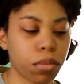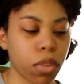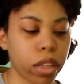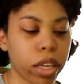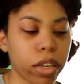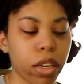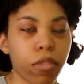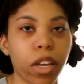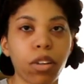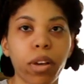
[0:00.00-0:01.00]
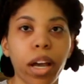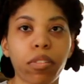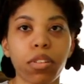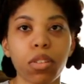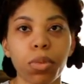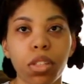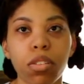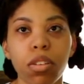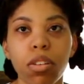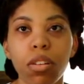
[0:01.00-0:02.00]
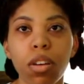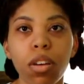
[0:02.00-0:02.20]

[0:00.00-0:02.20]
like if I don't have this person